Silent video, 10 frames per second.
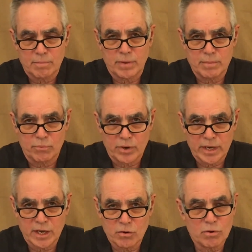by
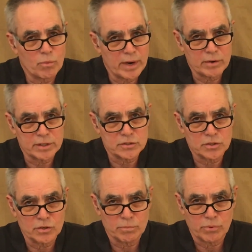bringing your awareness
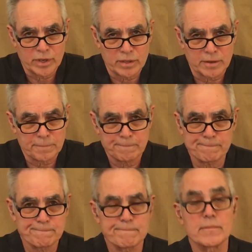to your breathing.
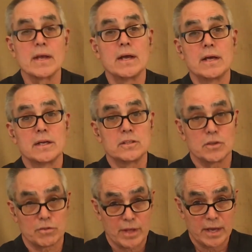
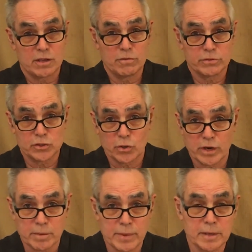So thank you for
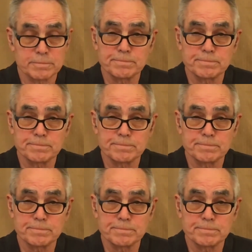joining me.